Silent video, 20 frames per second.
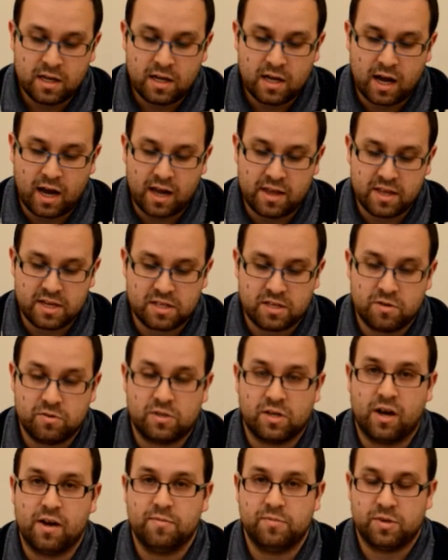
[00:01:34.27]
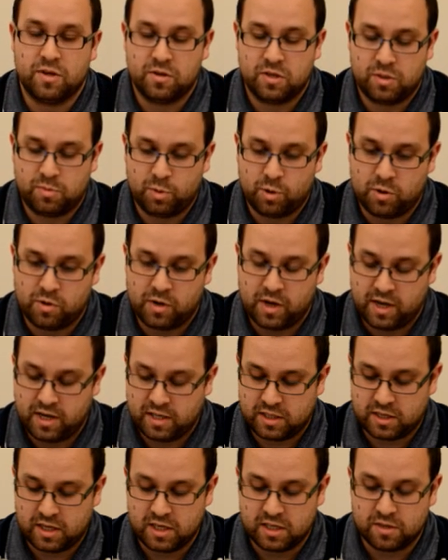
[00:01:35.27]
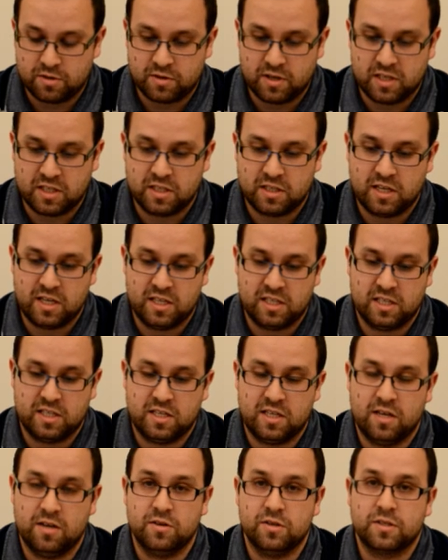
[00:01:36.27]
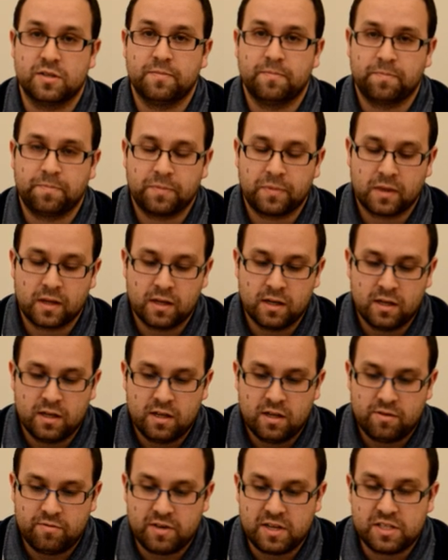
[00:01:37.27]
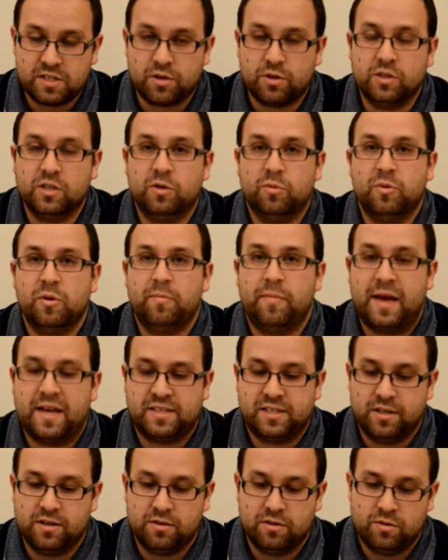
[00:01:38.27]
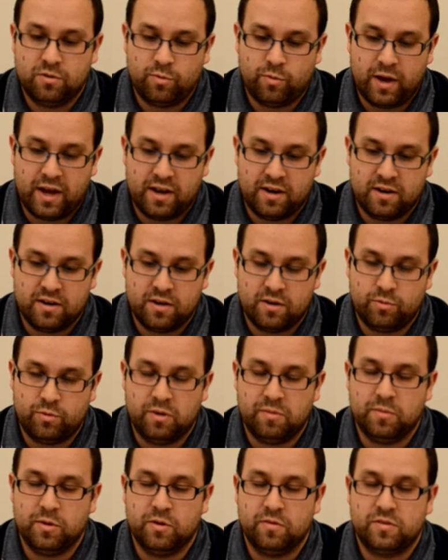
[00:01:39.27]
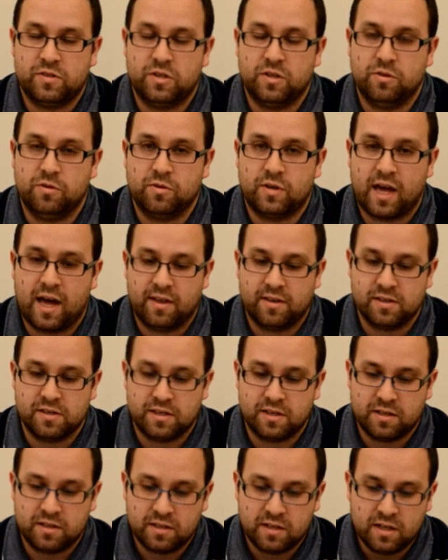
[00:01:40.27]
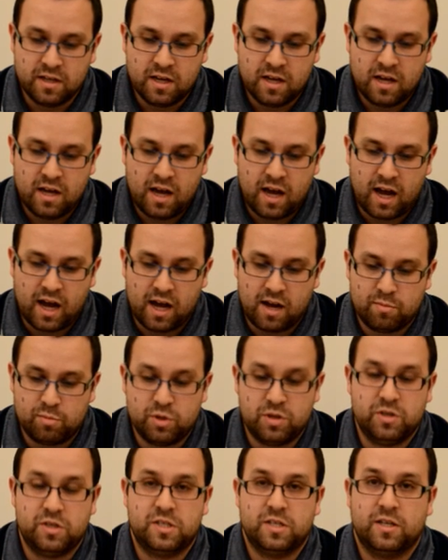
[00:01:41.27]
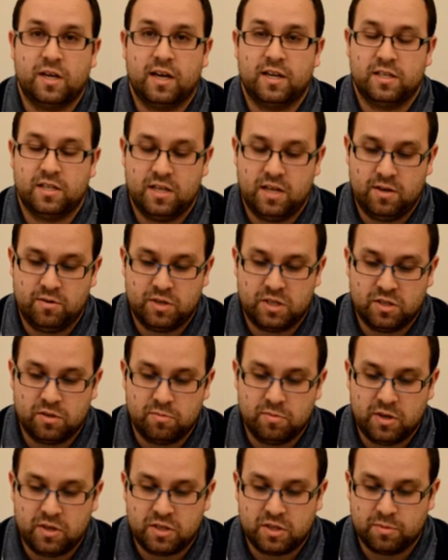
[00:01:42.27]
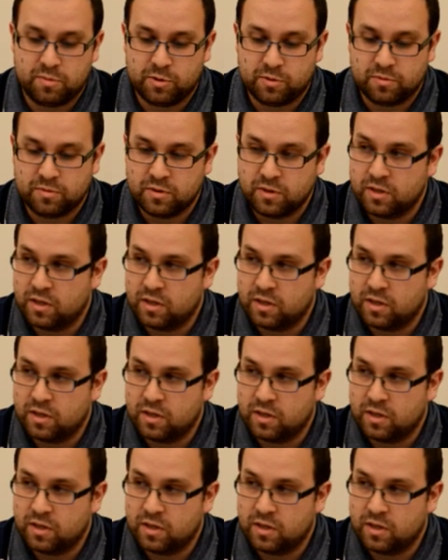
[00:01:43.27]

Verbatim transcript: Uh, there's no time zone support, and it's, it's not e easy to use. Things got a little bit better when we moved to calendar, uh, but you still had to, it was still mutable.